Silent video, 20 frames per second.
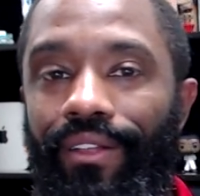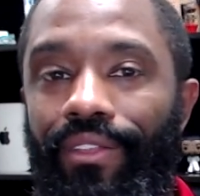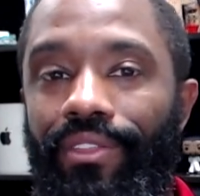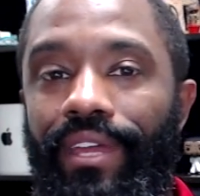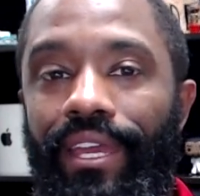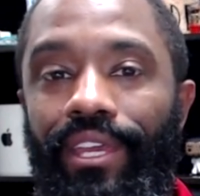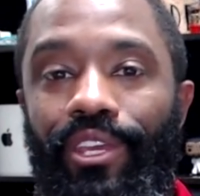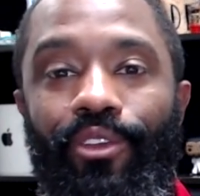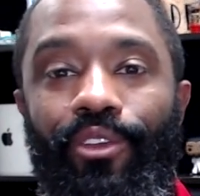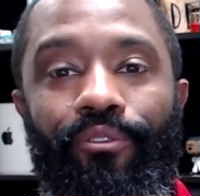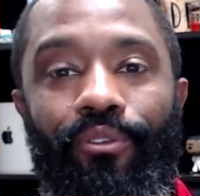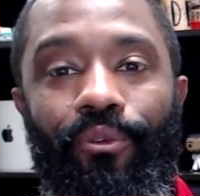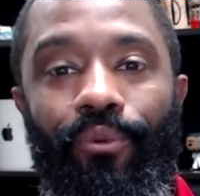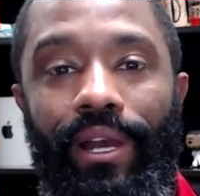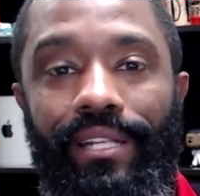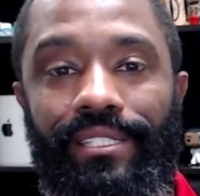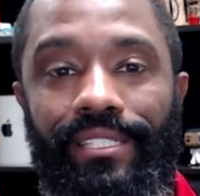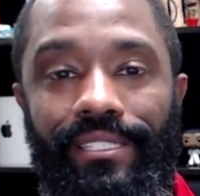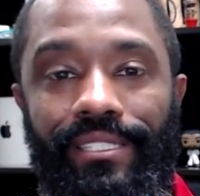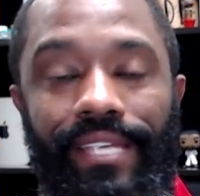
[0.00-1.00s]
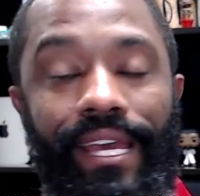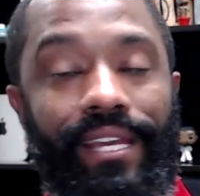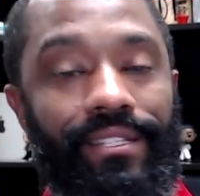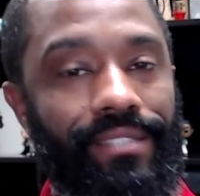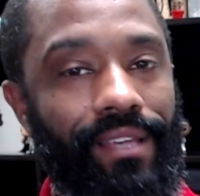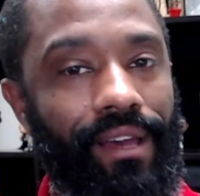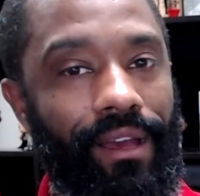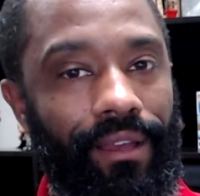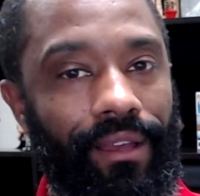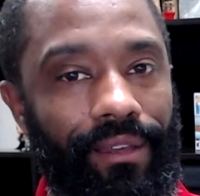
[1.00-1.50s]
Thank you for watching Tech
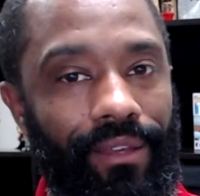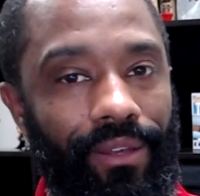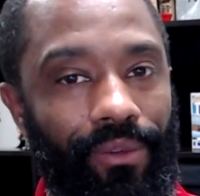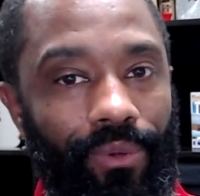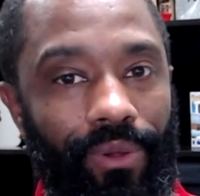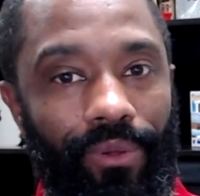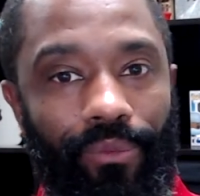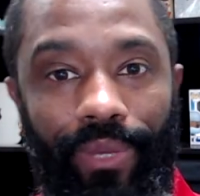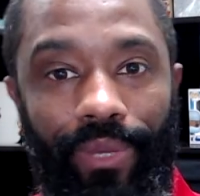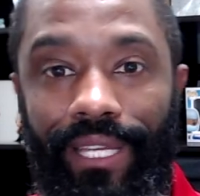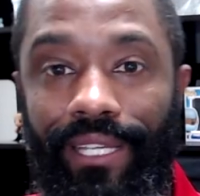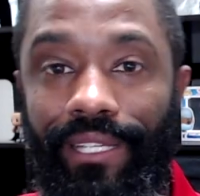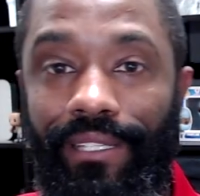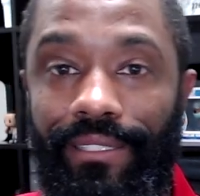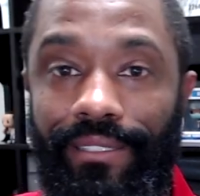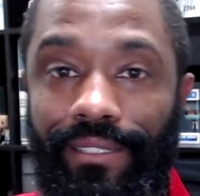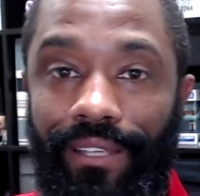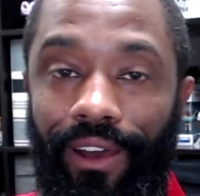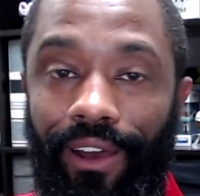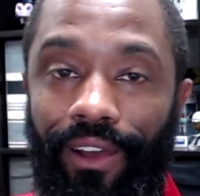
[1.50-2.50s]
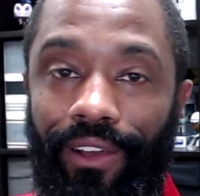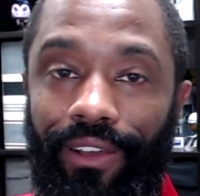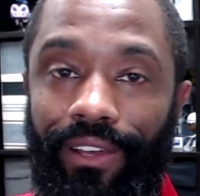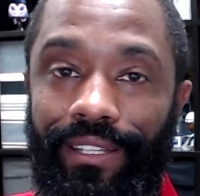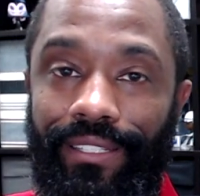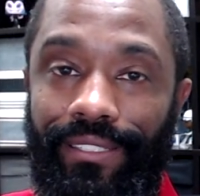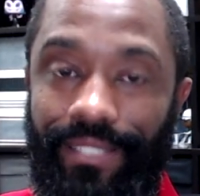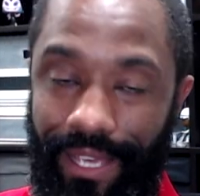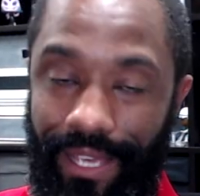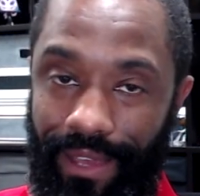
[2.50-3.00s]
Talk, where we talk
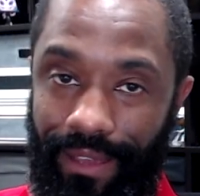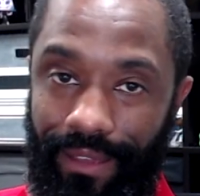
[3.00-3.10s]
tech.